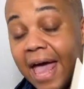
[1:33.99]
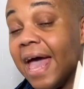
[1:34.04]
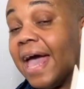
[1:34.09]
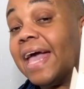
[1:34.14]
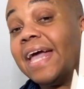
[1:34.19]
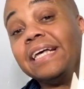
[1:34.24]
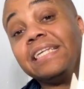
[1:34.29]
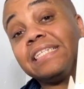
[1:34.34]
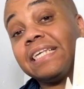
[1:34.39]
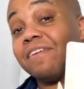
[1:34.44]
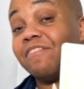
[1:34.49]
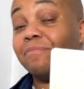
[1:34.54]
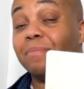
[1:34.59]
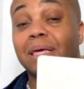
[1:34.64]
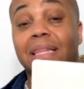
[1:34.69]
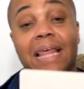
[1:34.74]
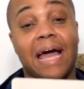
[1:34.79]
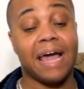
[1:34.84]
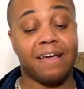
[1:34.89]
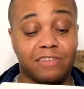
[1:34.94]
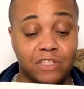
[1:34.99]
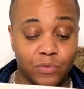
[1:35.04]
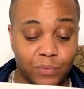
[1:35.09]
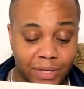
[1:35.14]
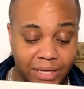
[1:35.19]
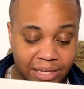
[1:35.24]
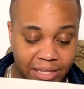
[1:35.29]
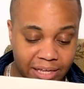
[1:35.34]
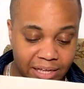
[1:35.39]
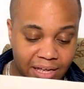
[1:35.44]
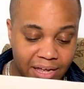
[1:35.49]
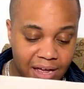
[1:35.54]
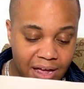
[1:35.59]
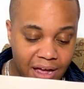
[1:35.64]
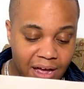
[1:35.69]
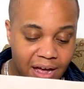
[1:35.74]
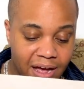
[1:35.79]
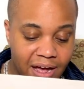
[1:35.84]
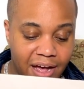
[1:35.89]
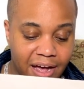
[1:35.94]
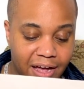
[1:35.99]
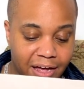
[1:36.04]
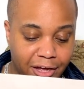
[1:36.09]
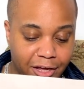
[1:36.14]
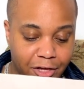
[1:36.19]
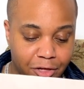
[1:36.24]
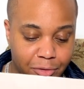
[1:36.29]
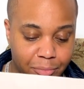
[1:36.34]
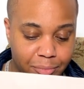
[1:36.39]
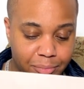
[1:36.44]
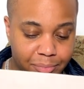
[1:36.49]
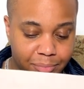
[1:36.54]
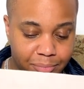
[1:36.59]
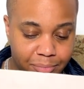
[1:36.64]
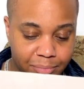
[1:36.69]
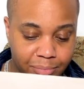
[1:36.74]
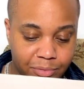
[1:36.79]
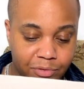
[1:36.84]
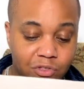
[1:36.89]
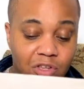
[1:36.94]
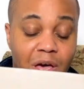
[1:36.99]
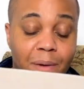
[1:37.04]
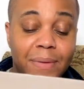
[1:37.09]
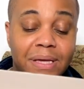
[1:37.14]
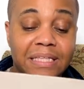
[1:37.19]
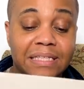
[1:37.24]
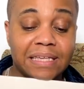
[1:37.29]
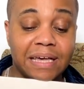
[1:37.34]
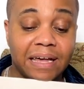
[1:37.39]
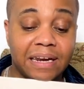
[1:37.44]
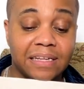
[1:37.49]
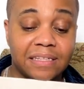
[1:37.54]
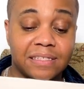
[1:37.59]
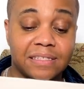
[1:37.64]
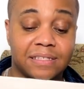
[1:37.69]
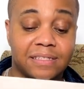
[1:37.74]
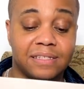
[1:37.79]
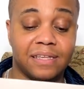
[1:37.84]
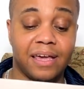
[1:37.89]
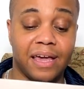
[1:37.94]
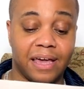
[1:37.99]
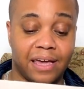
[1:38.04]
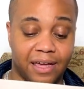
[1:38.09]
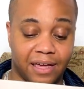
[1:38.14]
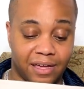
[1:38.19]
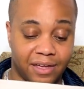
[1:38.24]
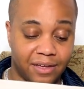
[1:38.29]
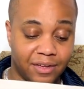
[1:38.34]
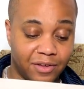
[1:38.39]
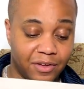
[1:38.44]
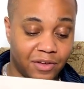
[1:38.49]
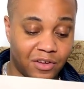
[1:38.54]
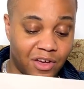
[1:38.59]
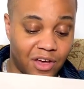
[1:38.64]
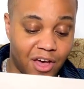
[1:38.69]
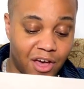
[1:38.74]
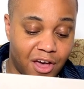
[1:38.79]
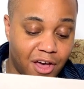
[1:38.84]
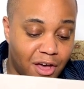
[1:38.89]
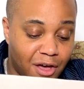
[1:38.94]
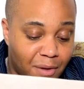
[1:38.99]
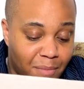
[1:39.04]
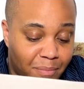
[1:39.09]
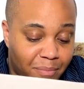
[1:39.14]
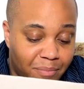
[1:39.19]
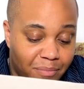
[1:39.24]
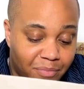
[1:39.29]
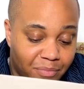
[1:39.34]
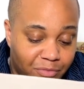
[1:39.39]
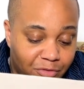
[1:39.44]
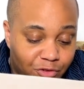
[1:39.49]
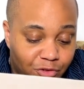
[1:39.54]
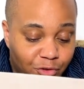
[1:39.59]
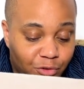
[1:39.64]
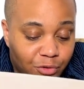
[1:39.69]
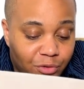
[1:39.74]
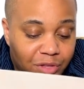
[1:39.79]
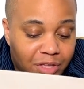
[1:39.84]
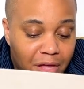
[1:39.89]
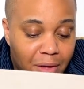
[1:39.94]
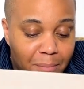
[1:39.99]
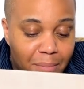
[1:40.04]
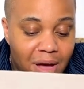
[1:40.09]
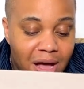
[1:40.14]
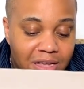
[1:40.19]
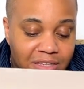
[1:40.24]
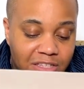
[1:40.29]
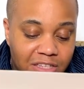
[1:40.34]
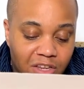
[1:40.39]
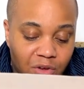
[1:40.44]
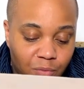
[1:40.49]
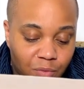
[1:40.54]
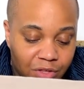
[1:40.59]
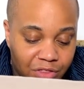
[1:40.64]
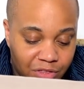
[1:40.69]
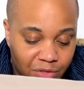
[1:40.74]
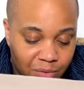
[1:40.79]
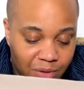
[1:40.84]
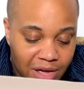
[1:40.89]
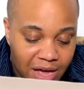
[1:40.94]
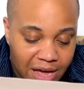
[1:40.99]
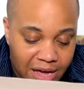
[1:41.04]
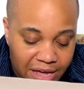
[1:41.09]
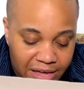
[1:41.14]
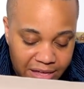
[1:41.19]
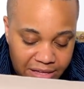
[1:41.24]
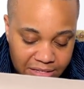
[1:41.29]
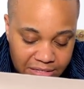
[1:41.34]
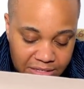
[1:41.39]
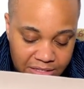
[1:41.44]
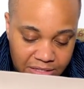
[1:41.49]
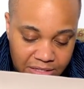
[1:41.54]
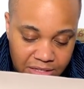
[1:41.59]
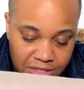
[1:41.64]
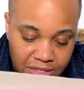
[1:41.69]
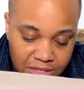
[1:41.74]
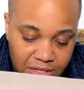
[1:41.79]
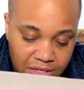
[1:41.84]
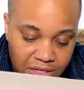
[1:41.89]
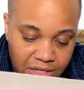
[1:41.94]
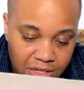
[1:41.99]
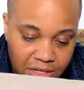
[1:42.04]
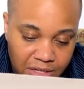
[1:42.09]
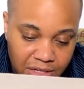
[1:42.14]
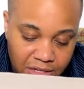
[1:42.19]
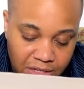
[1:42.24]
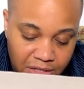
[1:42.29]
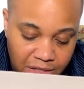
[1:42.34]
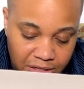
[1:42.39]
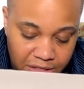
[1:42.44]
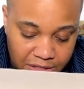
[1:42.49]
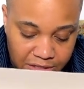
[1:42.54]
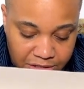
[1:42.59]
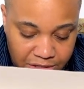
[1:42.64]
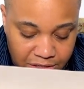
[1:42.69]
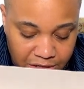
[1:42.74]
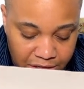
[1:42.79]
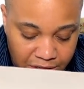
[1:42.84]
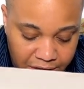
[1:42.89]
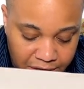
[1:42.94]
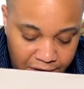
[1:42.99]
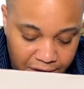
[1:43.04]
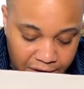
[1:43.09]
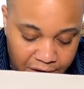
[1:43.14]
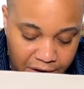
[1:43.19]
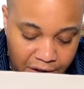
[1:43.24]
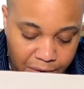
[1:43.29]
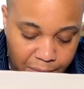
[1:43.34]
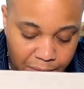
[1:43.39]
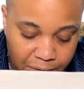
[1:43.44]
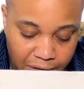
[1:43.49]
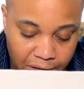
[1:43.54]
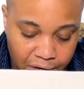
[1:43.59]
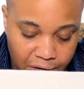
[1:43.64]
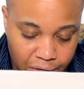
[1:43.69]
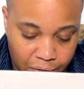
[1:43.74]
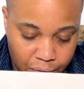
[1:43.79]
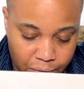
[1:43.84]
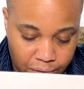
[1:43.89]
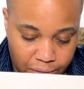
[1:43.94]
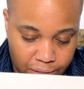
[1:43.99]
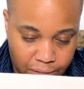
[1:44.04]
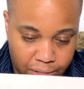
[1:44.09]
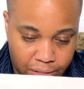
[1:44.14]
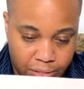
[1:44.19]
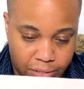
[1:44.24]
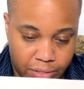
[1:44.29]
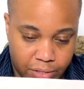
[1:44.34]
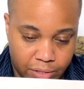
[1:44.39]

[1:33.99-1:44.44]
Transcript: It's giving me life, sweetie. So I'm excited to see. Truly unboxing it with you guys. Let's see here how we gotta do this.